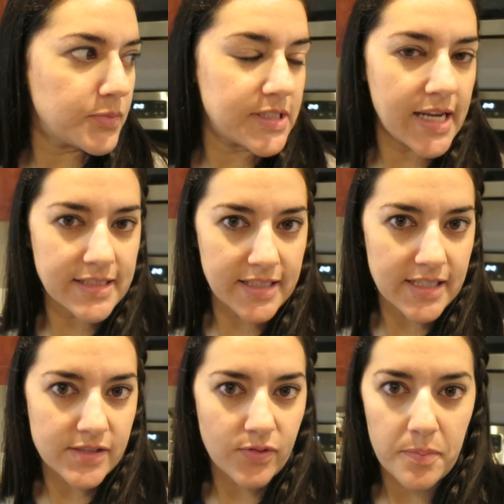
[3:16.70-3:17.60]
protecting
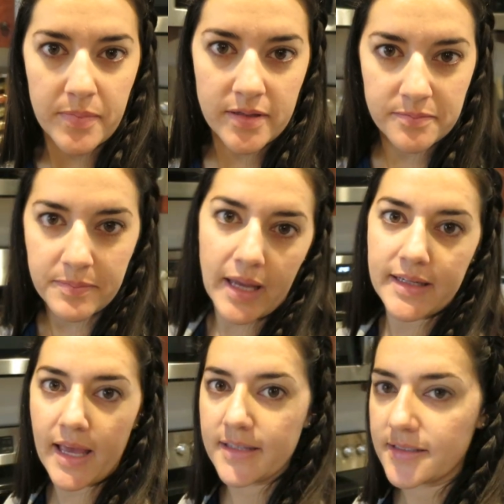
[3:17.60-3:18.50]
us from
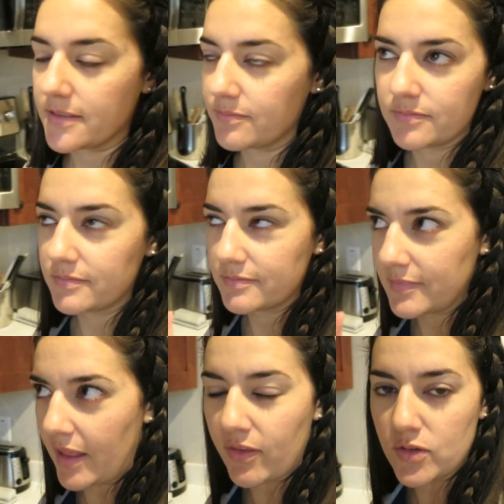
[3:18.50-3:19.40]
bad guys
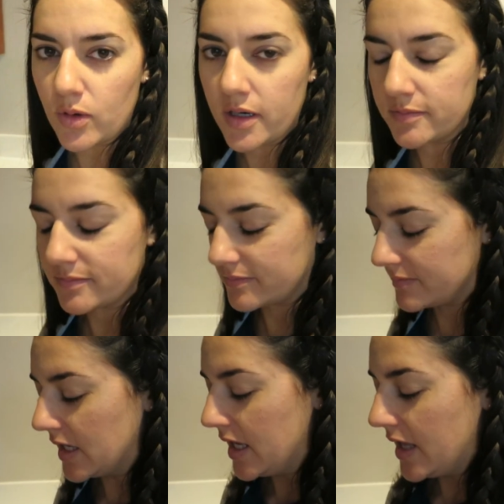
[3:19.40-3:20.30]
at the door.
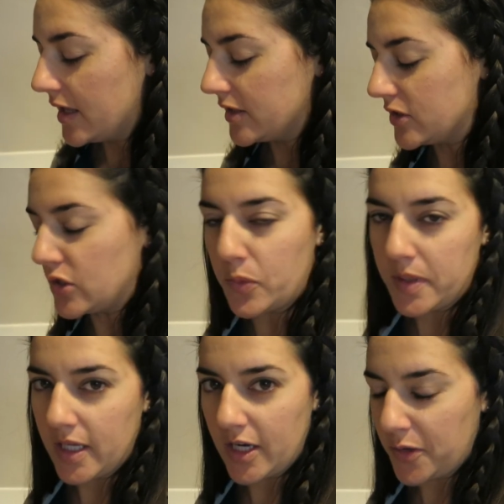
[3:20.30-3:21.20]
There's
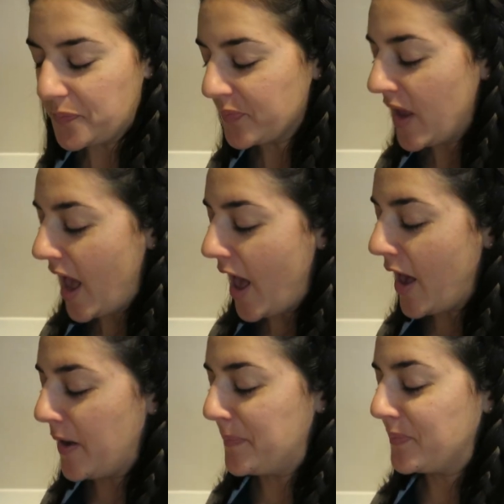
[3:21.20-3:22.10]
nobody here.
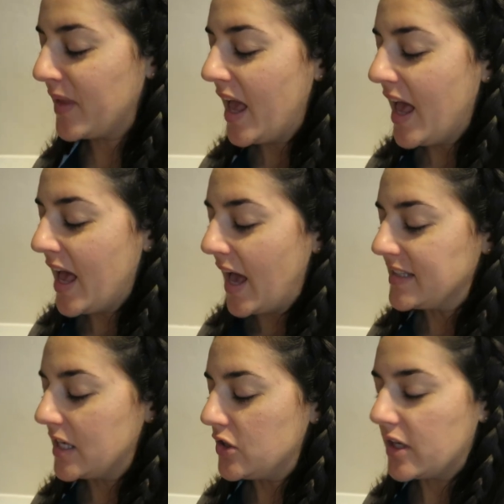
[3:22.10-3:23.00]
I
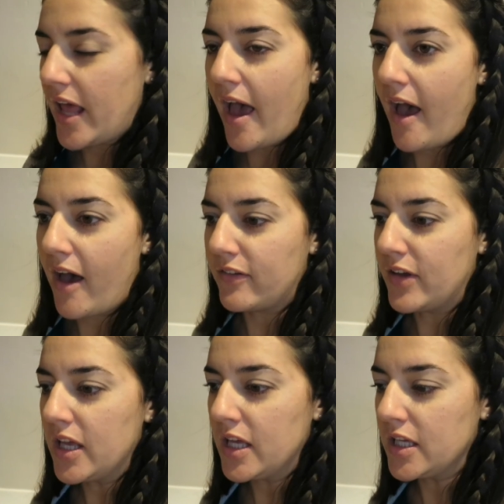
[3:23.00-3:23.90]
said you can have,
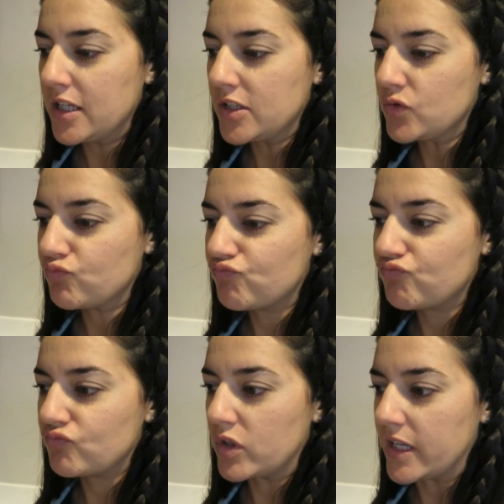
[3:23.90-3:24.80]

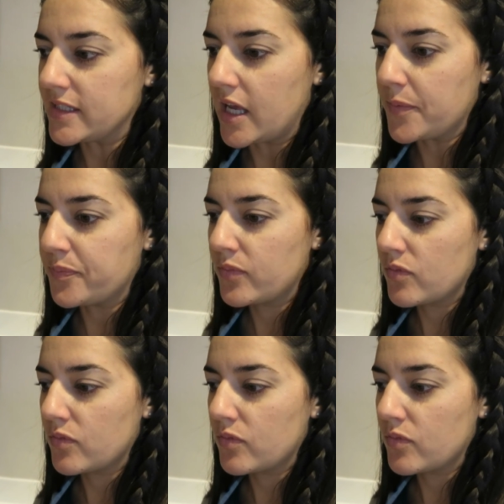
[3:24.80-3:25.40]
what did I say?